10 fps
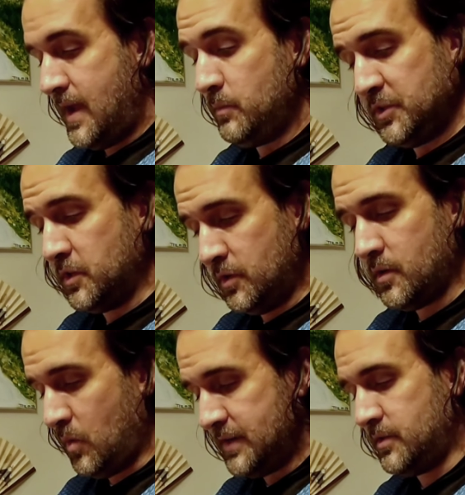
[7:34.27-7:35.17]
And it was a
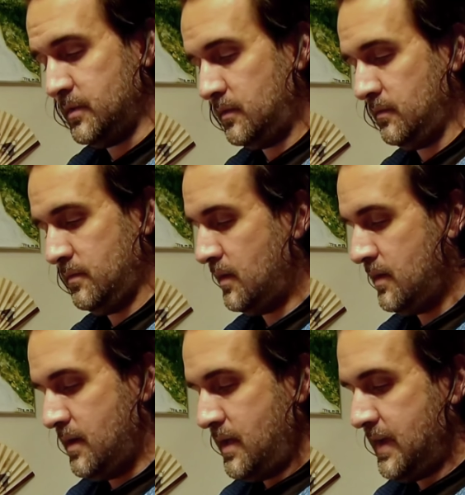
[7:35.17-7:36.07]
good question.
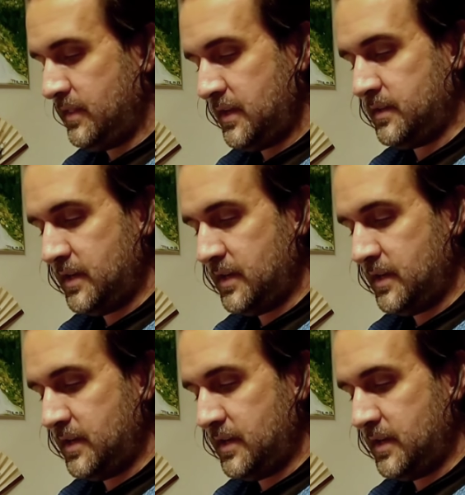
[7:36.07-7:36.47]
Had that